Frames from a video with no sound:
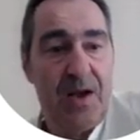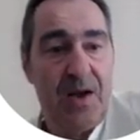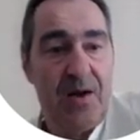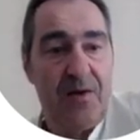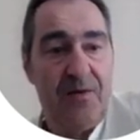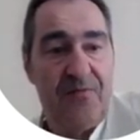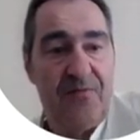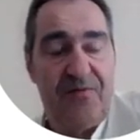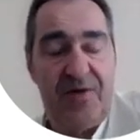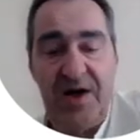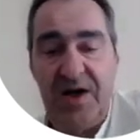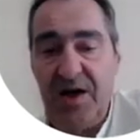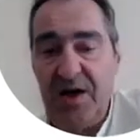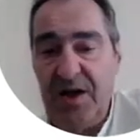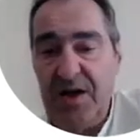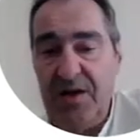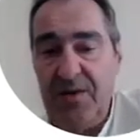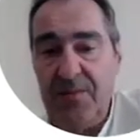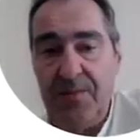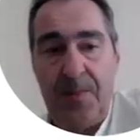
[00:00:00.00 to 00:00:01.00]

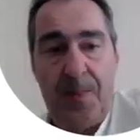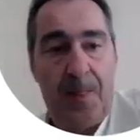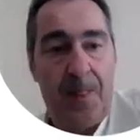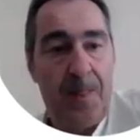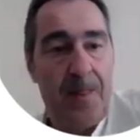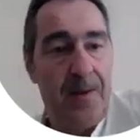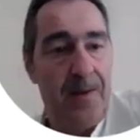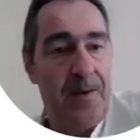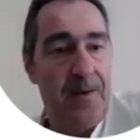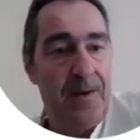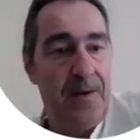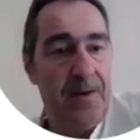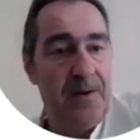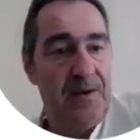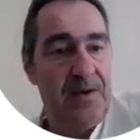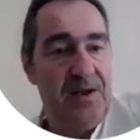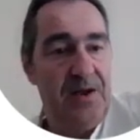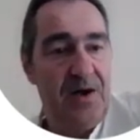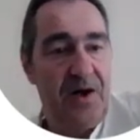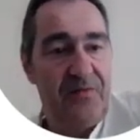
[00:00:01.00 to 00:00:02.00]
Finally,
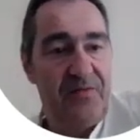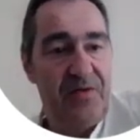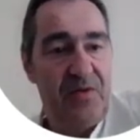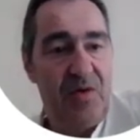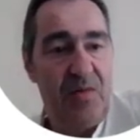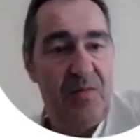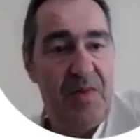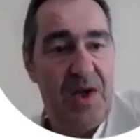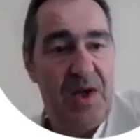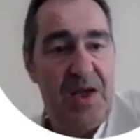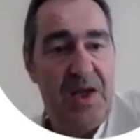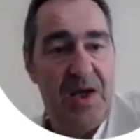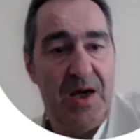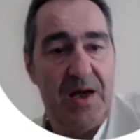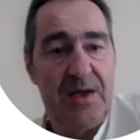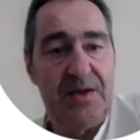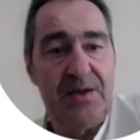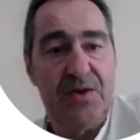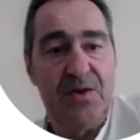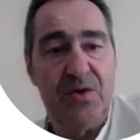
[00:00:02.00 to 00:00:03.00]
the ovary may
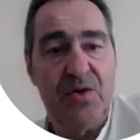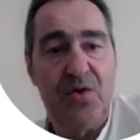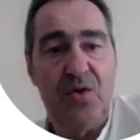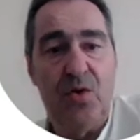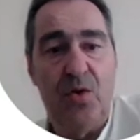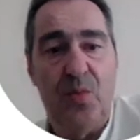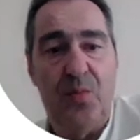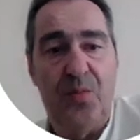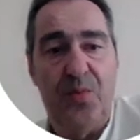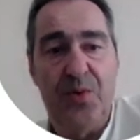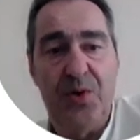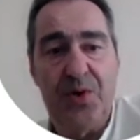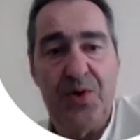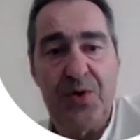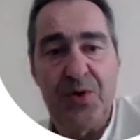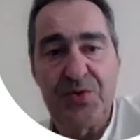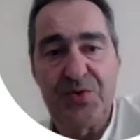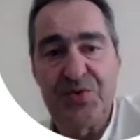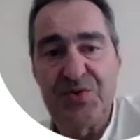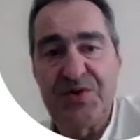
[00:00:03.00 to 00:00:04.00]
undergo
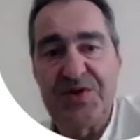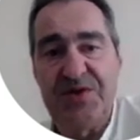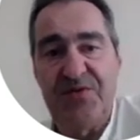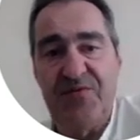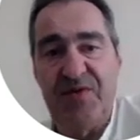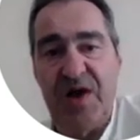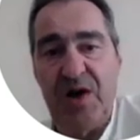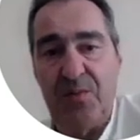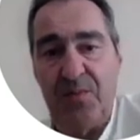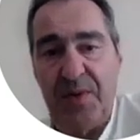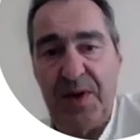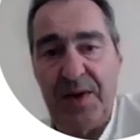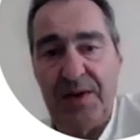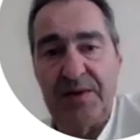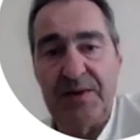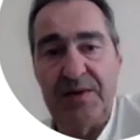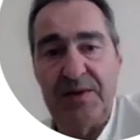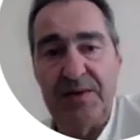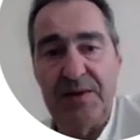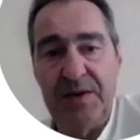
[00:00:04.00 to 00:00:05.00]
precocious
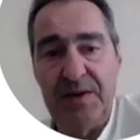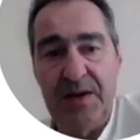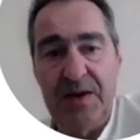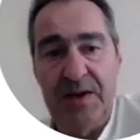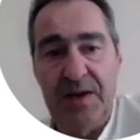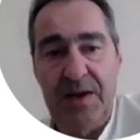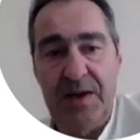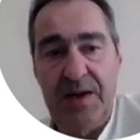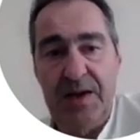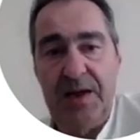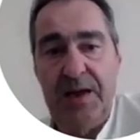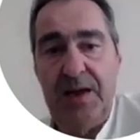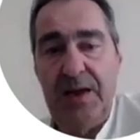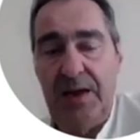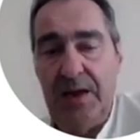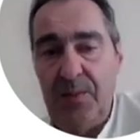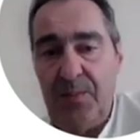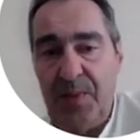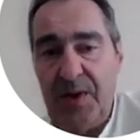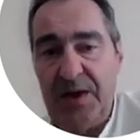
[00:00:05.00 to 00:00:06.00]
development
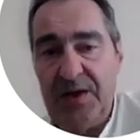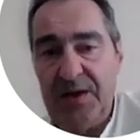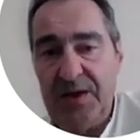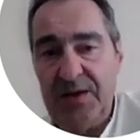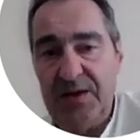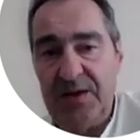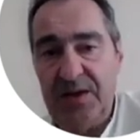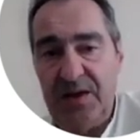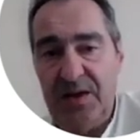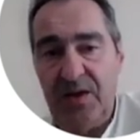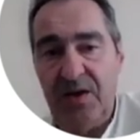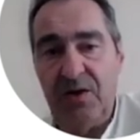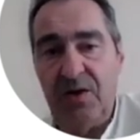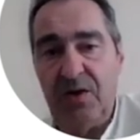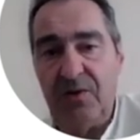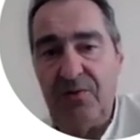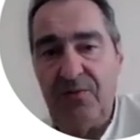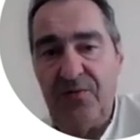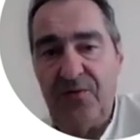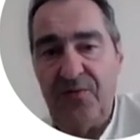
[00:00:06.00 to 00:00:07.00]
independently
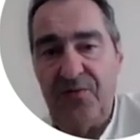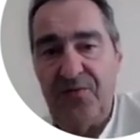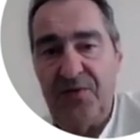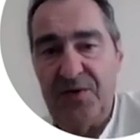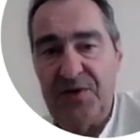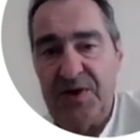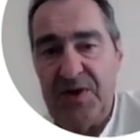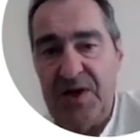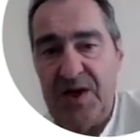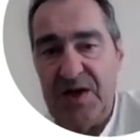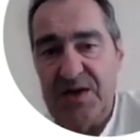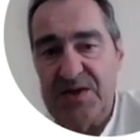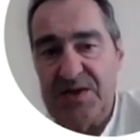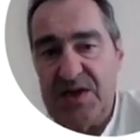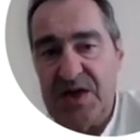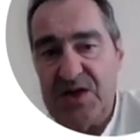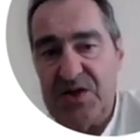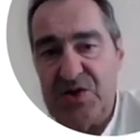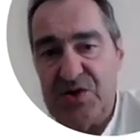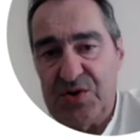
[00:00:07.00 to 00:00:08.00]
of
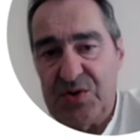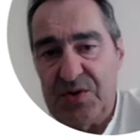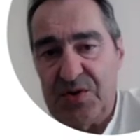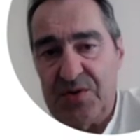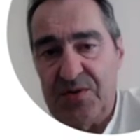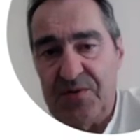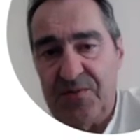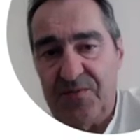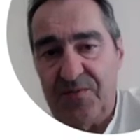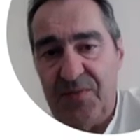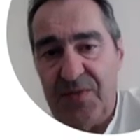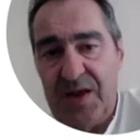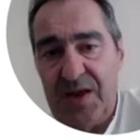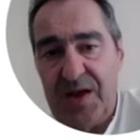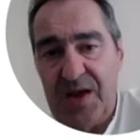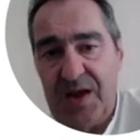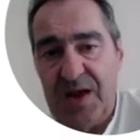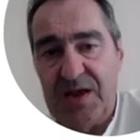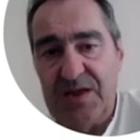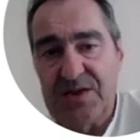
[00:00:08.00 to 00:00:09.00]
fertilization,
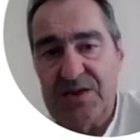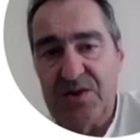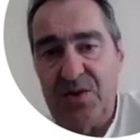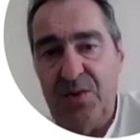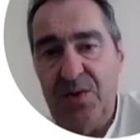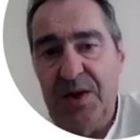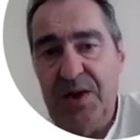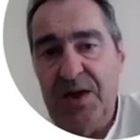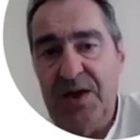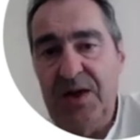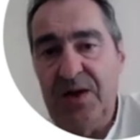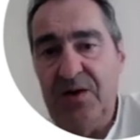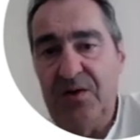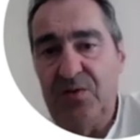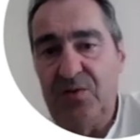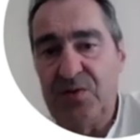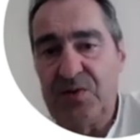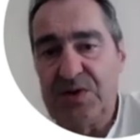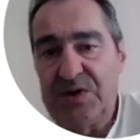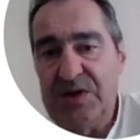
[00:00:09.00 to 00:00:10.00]
and so
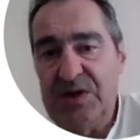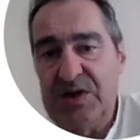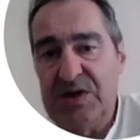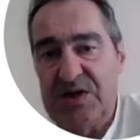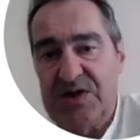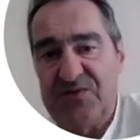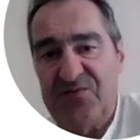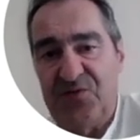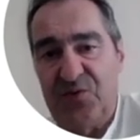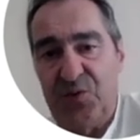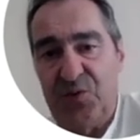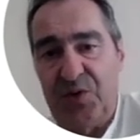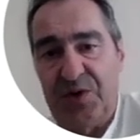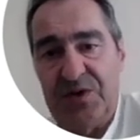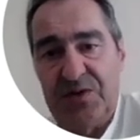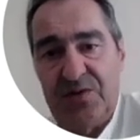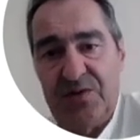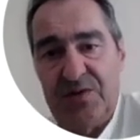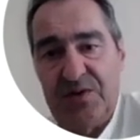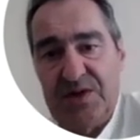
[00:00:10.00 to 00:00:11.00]
leading to seedless
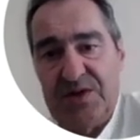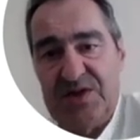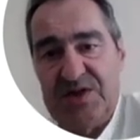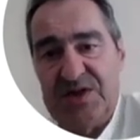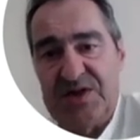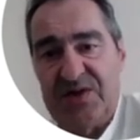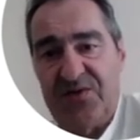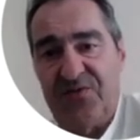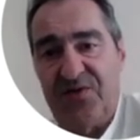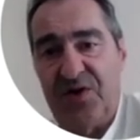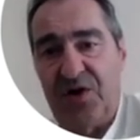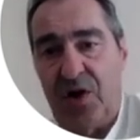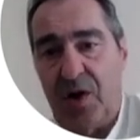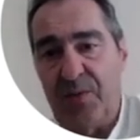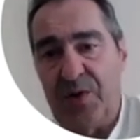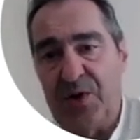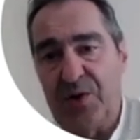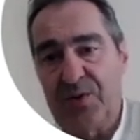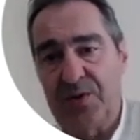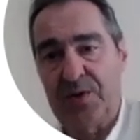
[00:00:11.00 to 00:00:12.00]
fruit. This is a
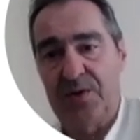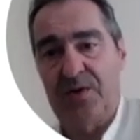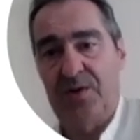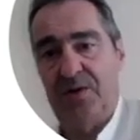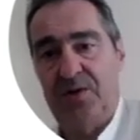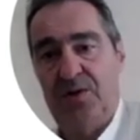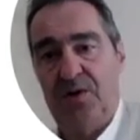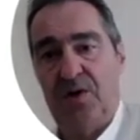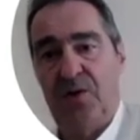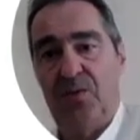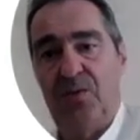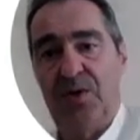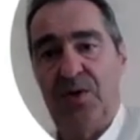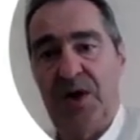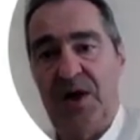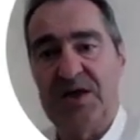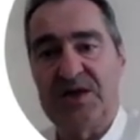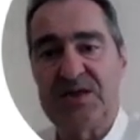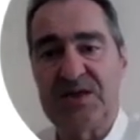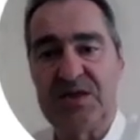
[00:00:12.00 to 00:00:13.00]
phenomenon
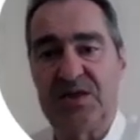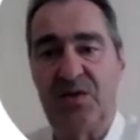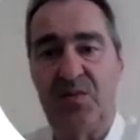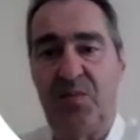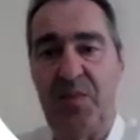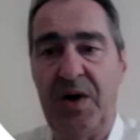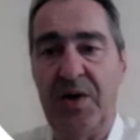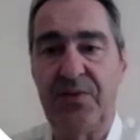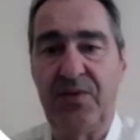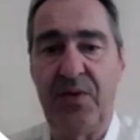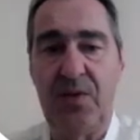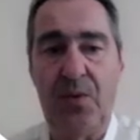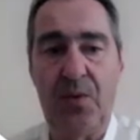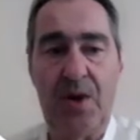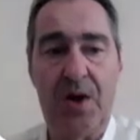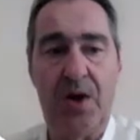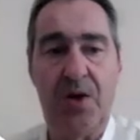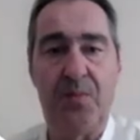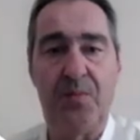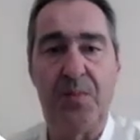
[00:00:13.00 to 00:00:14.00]
known as
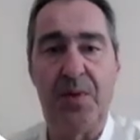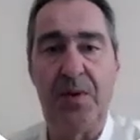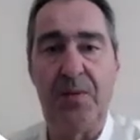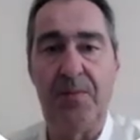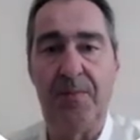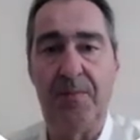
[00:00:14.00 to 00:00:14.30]
parthenocarpy.